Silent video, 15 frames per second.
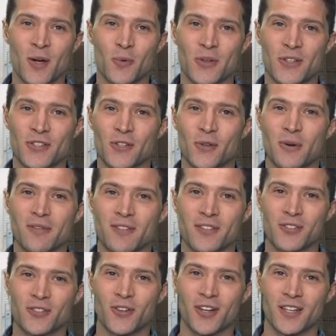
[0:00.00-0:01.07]
which is
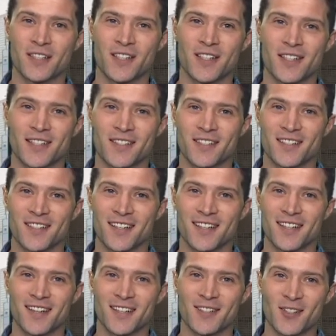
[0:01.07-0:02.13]
equivalent to trying to hit
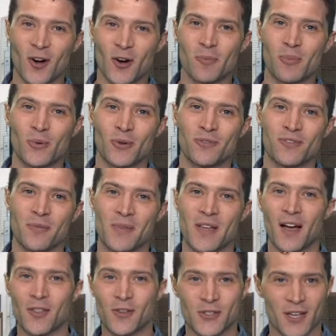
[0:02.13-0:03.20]
a dartboard from
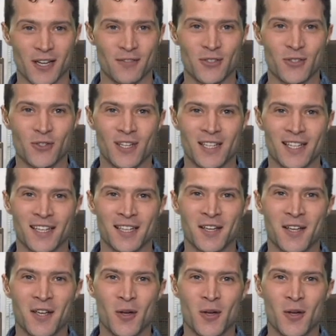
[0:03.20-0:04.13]
the other side of Australia